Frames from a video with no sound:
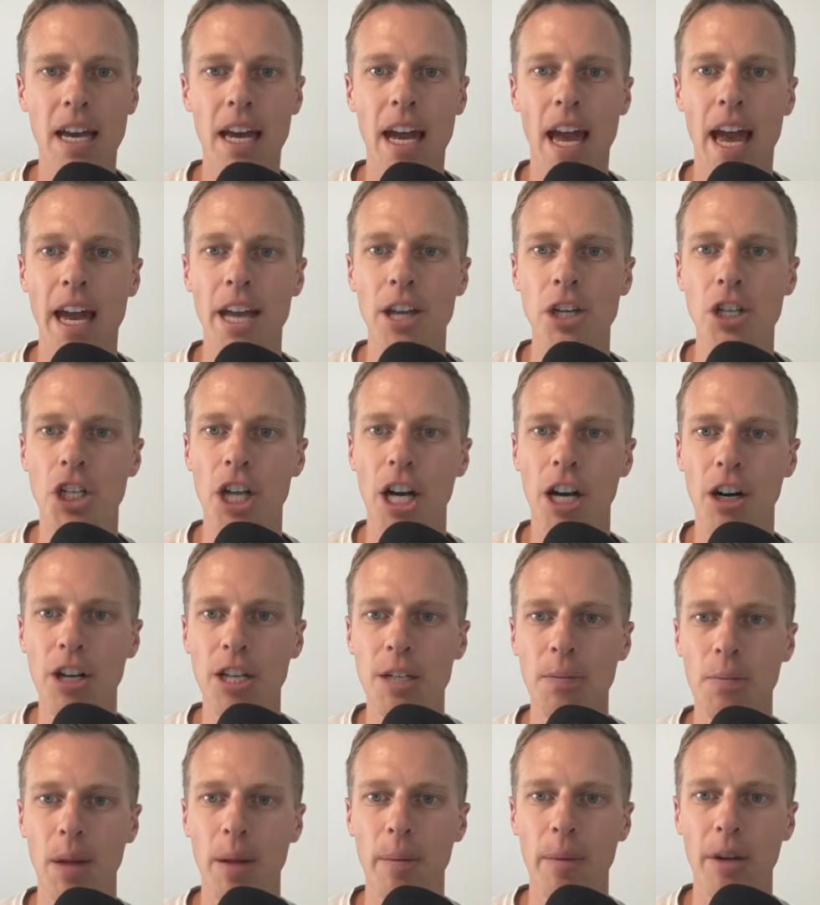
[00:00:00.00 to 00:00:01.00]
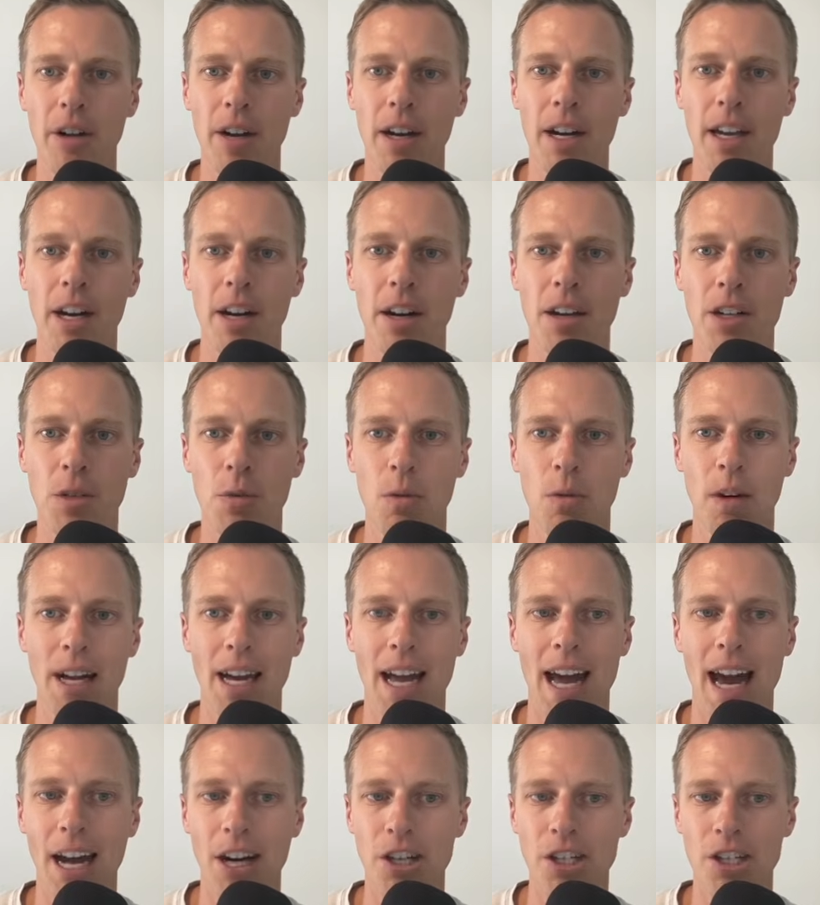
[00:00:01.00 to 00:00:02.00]
And Jerry's Plumbing right here is one I
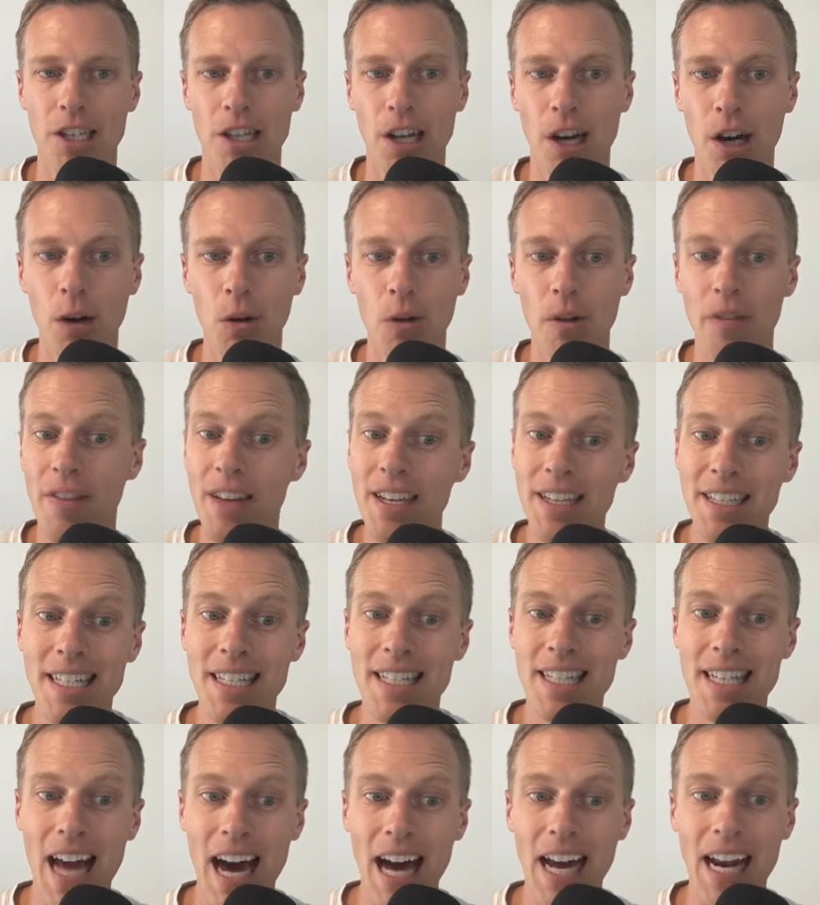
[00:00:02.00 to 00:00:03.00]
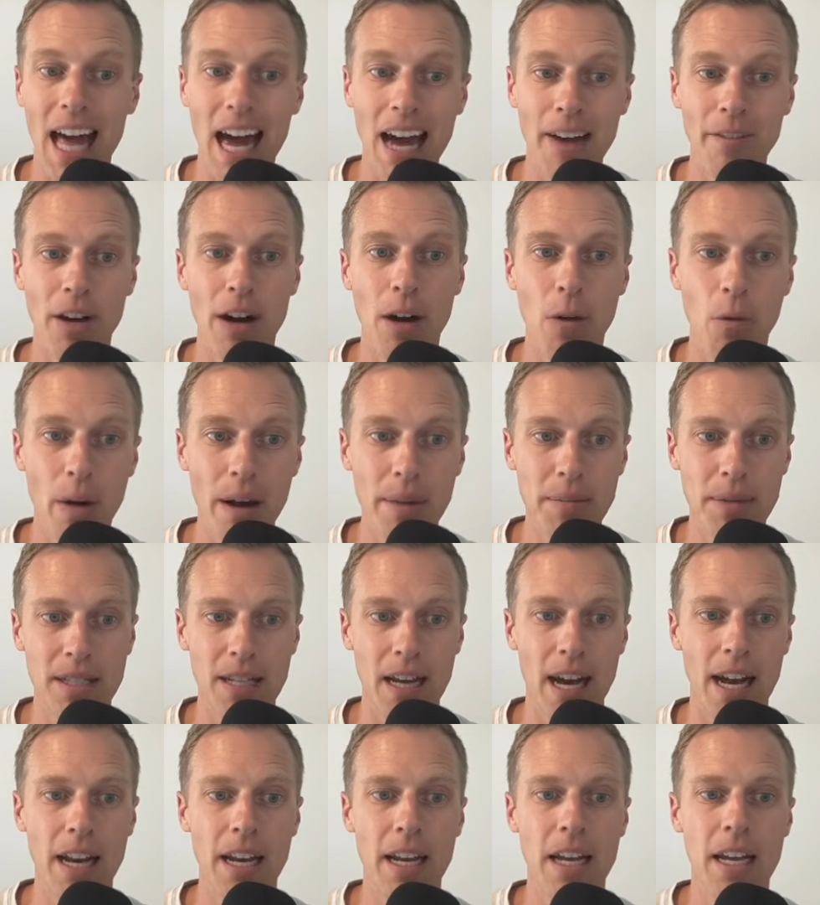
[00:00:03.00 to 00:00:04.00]
actually know that does not have a
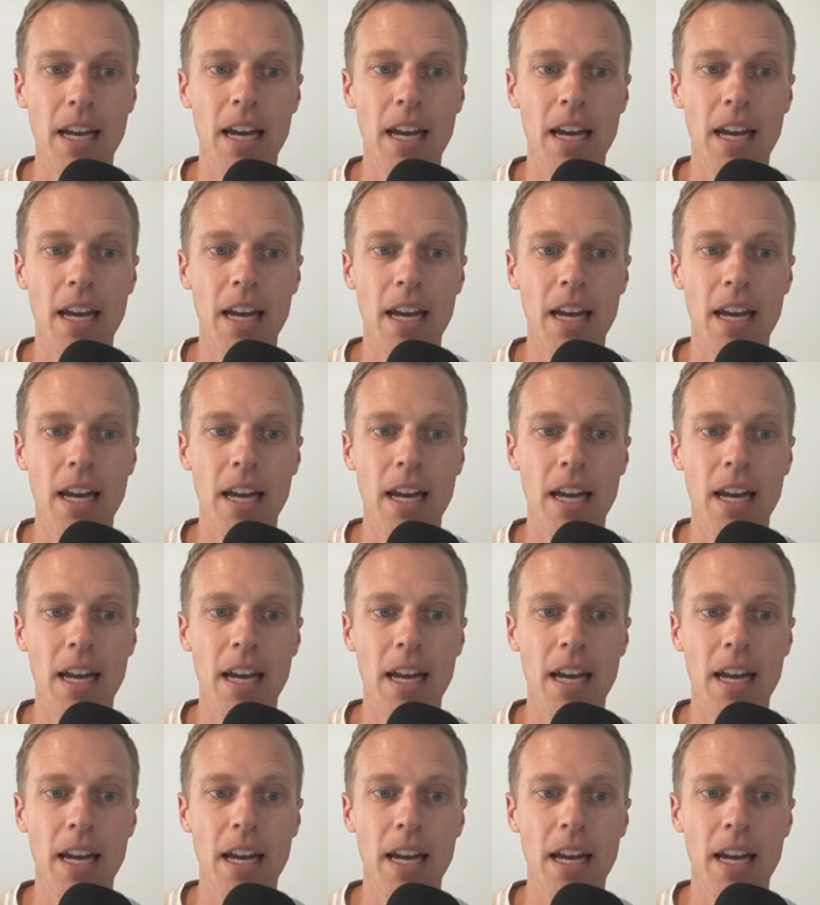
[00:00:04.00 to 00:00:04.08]
website.